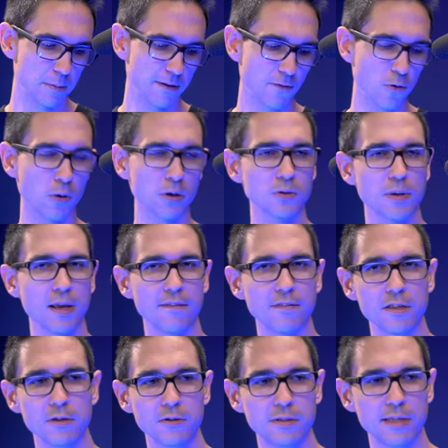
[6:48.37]
I mean, of course, we have
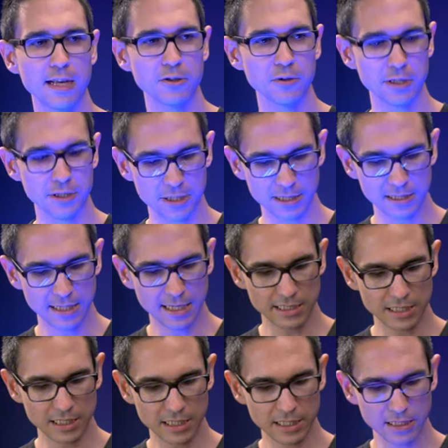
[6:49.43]
the hue saturation
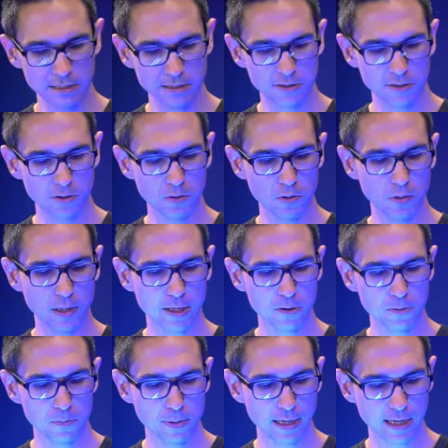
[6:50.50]
intensity to let
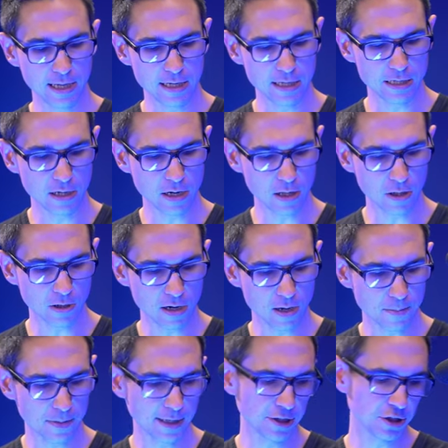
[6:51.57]
you pick any color
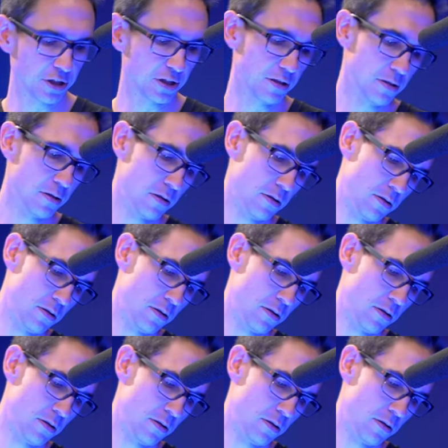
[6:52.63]
combination,